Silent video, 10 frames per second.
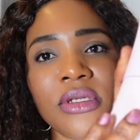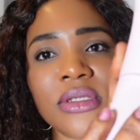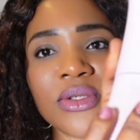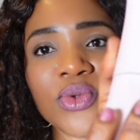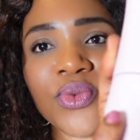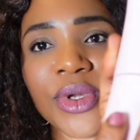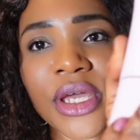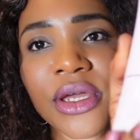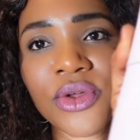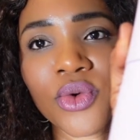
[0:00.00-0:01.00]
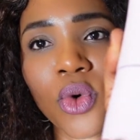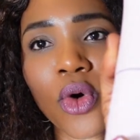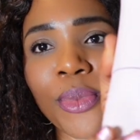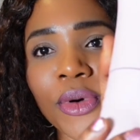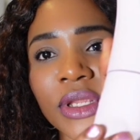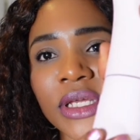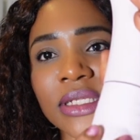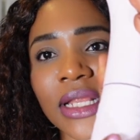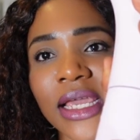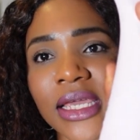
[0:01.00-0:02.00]
this is where you open
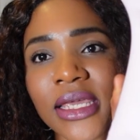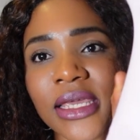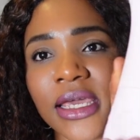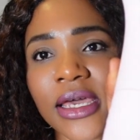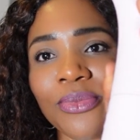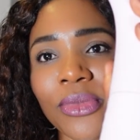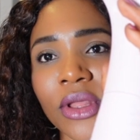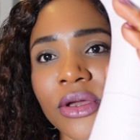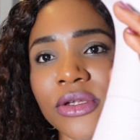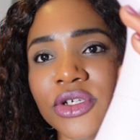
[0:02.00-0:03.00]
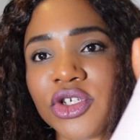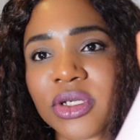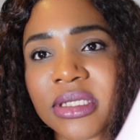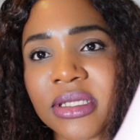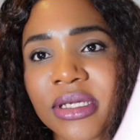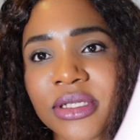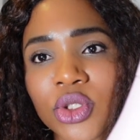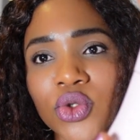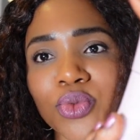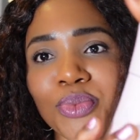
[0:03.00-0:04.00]
it, like here. You just need
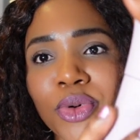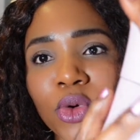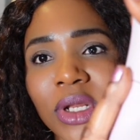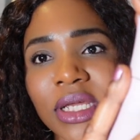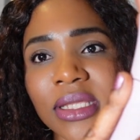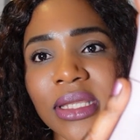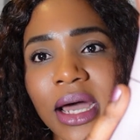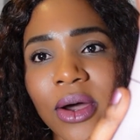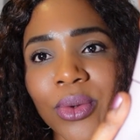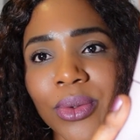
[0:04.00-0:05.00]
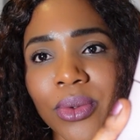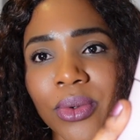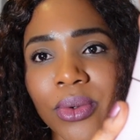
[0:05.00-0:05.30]
to pull it down.